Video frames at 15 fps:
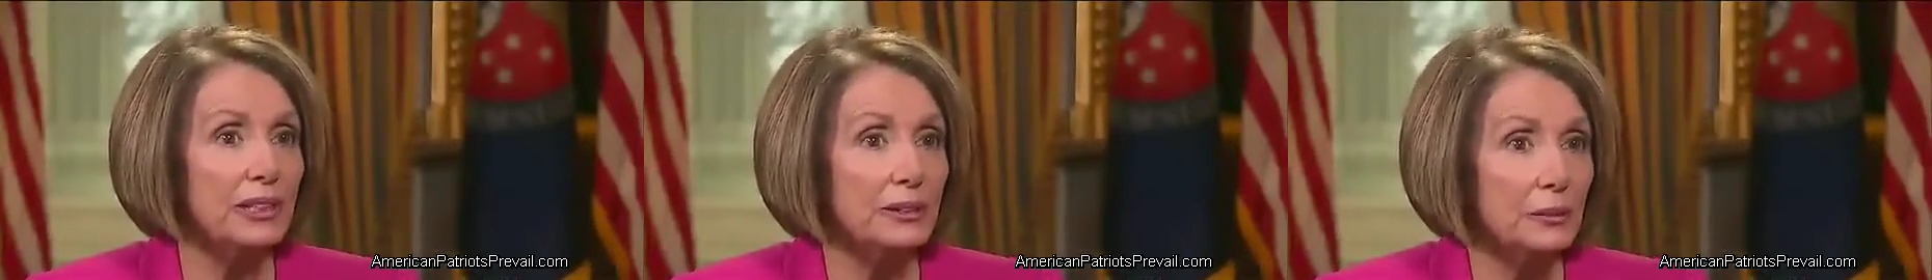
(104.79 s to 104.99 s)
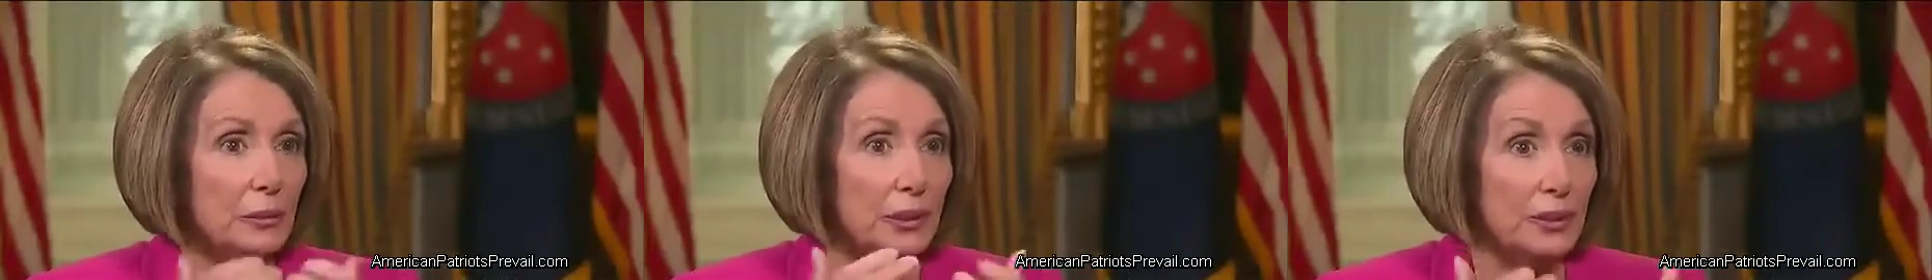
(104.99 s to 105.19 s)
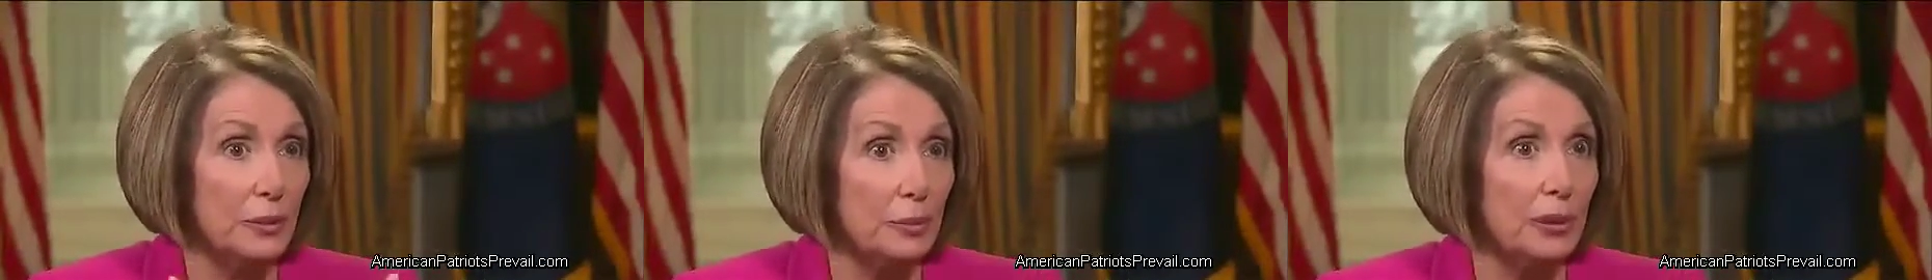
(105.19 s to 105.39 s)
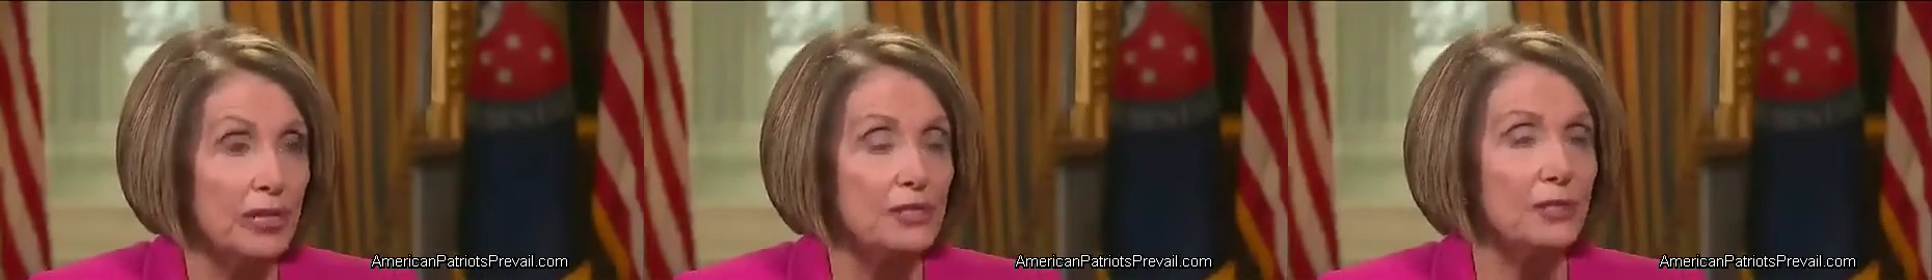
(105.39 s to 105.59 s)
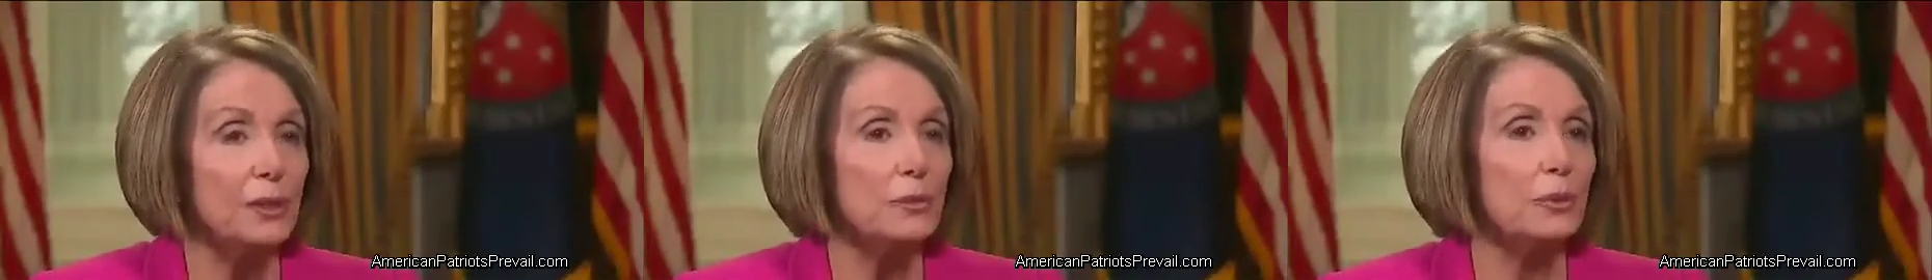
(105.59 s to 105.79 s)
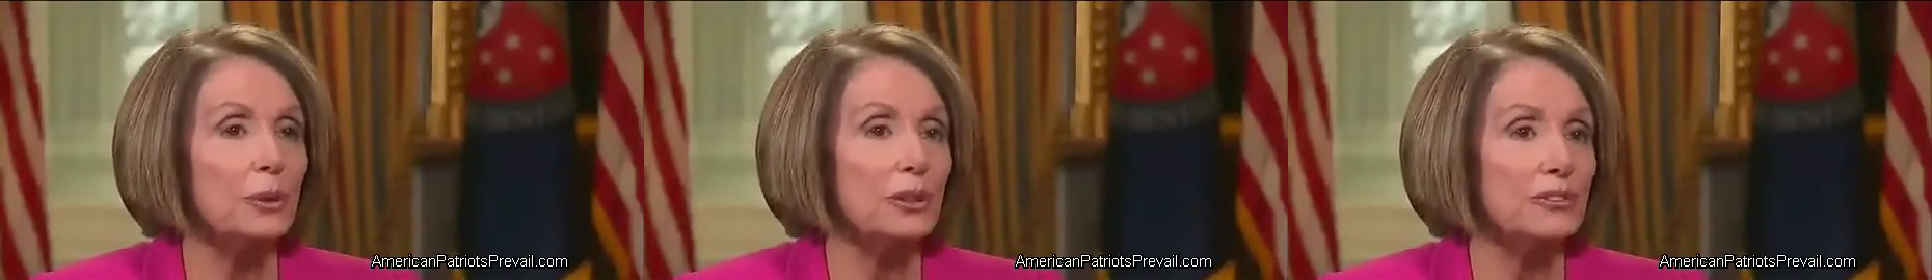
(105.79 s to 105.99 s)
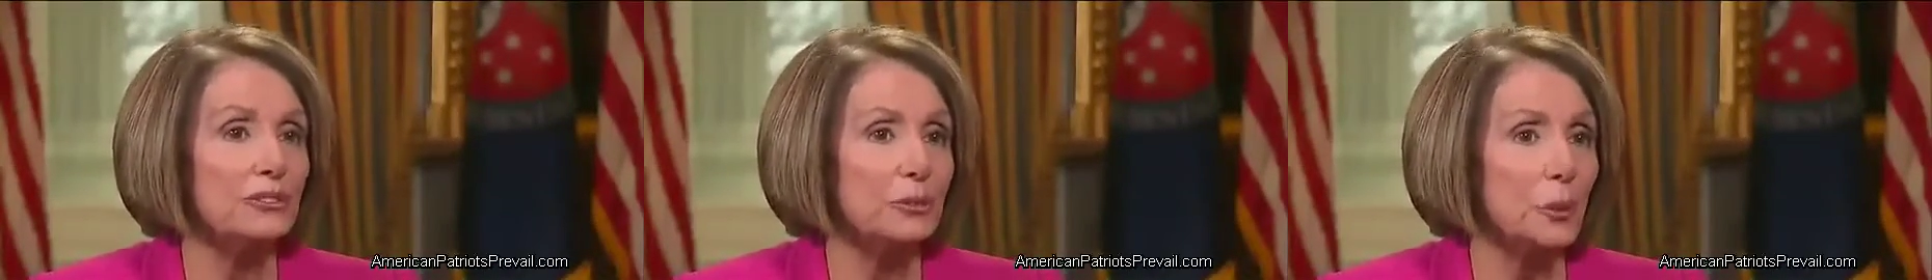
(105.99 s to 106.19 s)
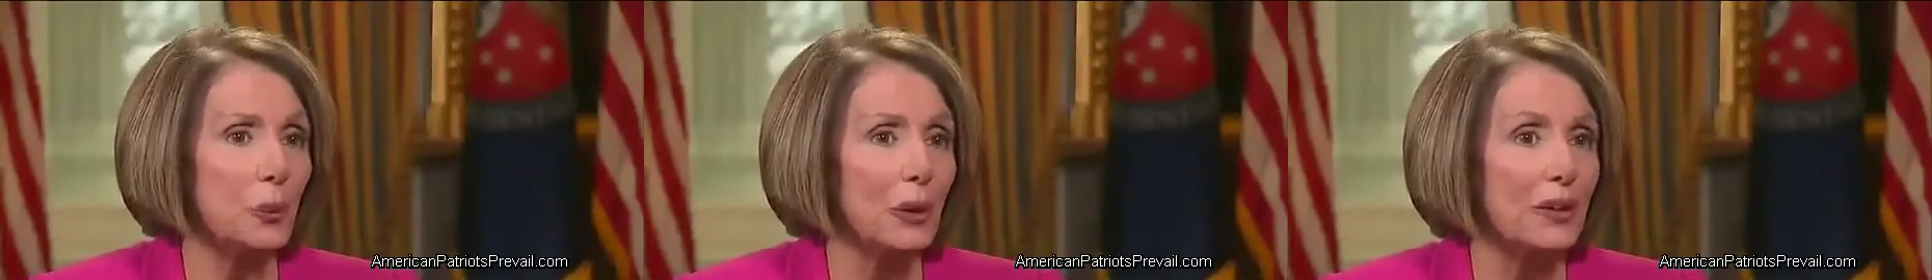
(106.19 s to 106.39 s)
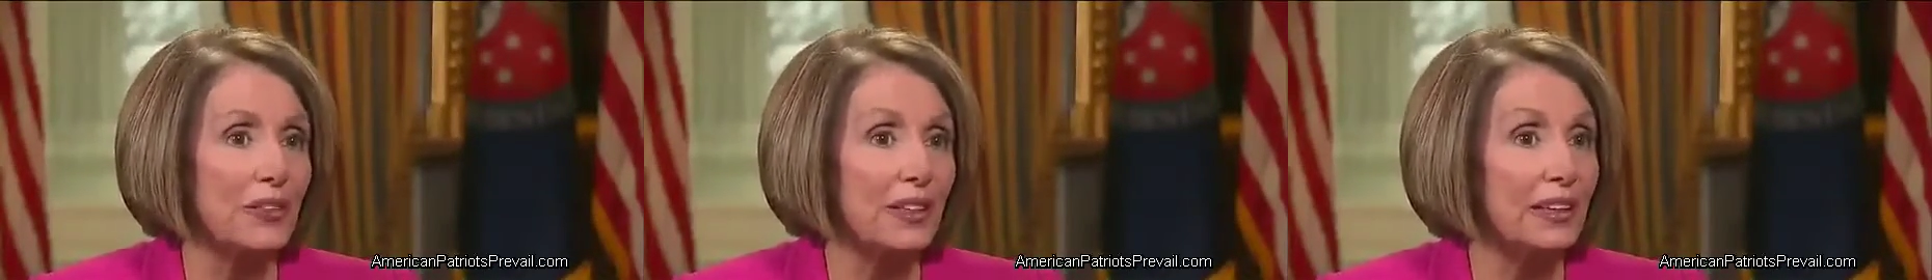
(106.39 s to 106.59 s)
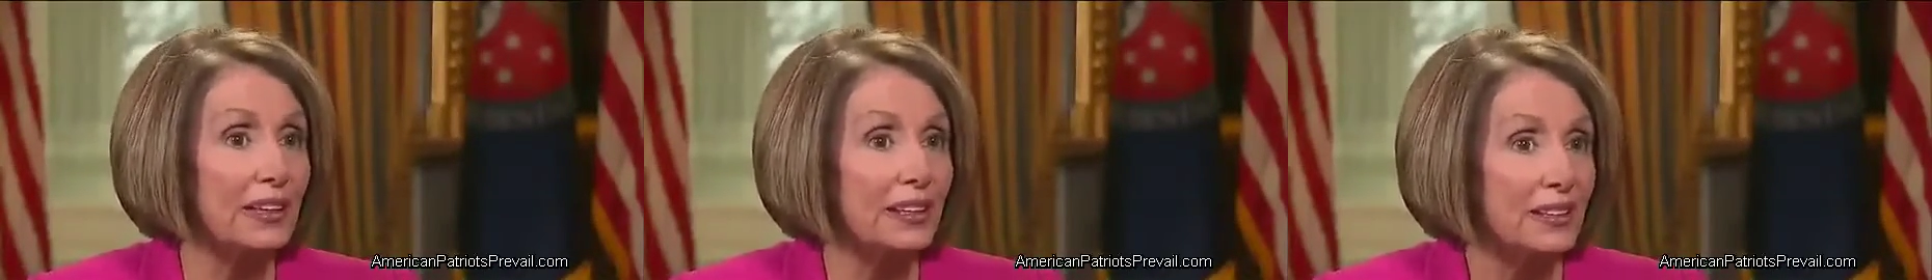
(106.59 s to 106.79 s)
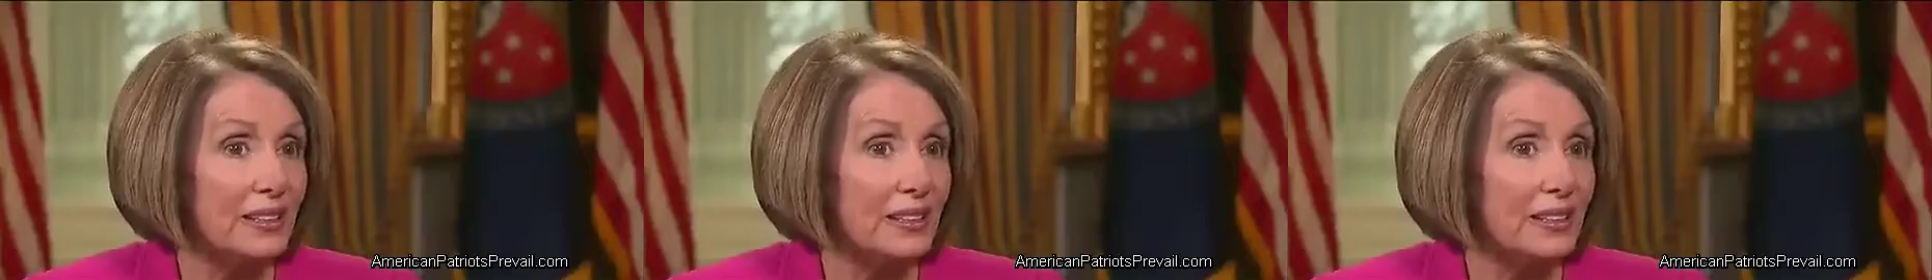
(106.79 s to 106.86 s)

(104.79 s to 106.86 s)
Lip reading: and what the president put forth.